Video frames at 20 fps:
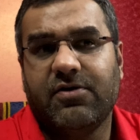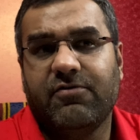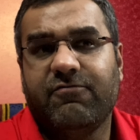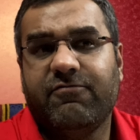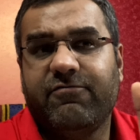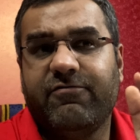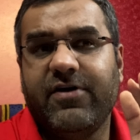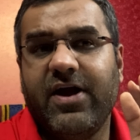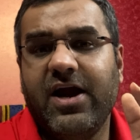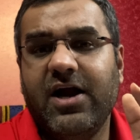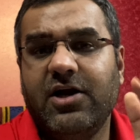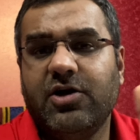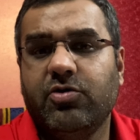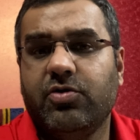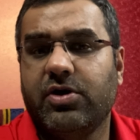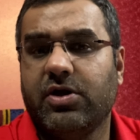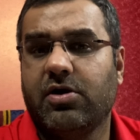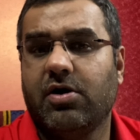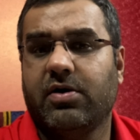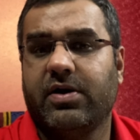fail
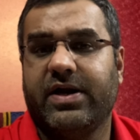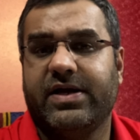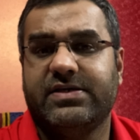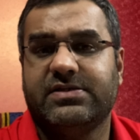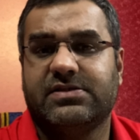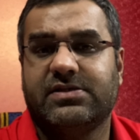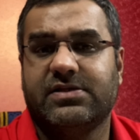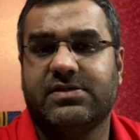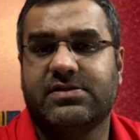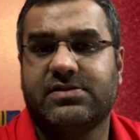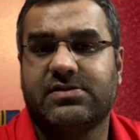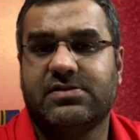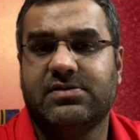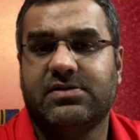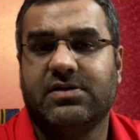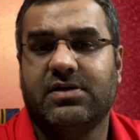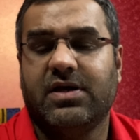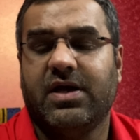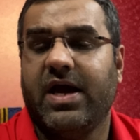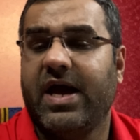to recognize this
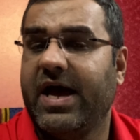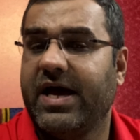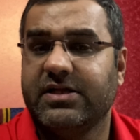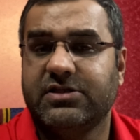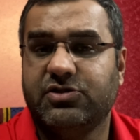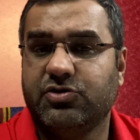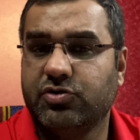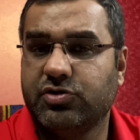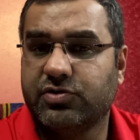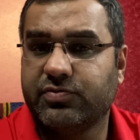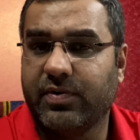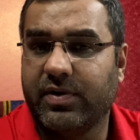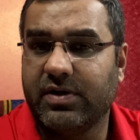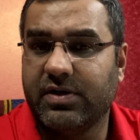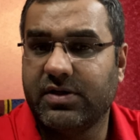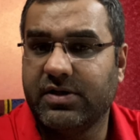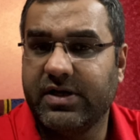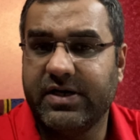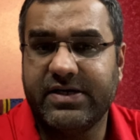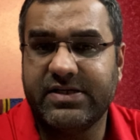as usual.
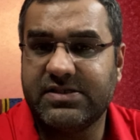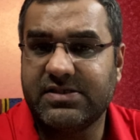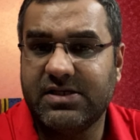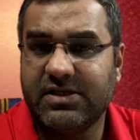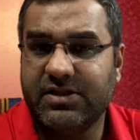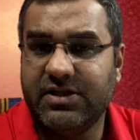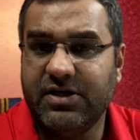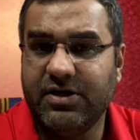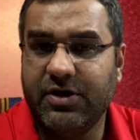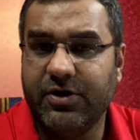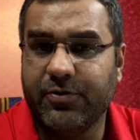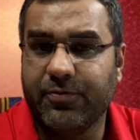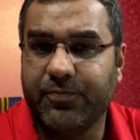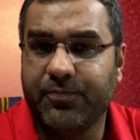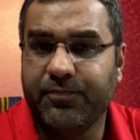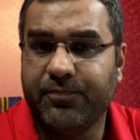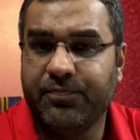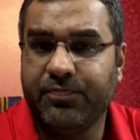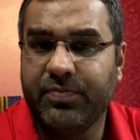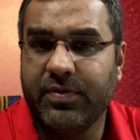It is nothing new.